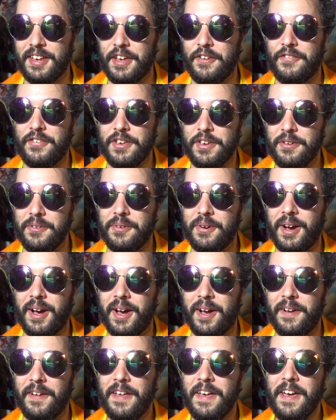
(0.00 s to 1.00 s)
If you
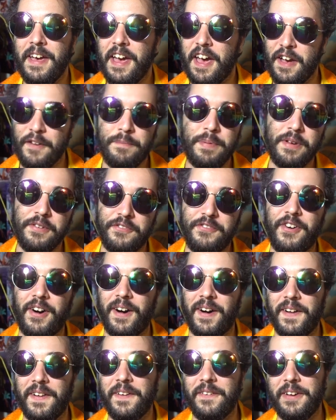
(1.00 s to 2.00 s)
have been
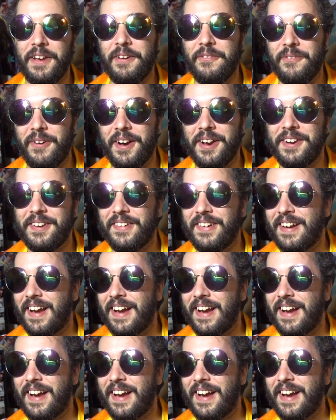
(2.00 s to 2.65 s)
following Wandering